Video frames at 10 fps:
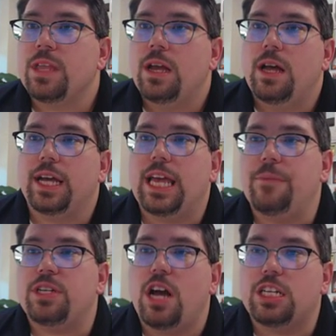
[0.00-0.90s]
Again, we
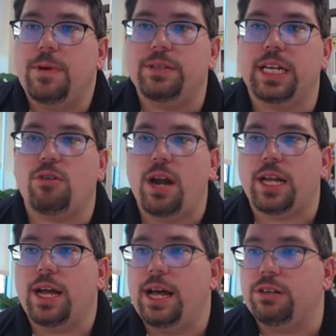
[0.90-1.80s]
talked about that chronic
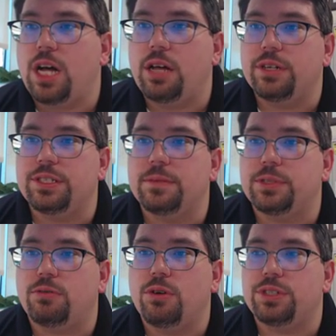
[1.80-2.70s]
alcoholism,
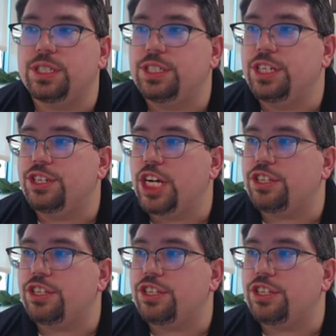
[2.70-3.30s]
cirrhosis, the ingestion.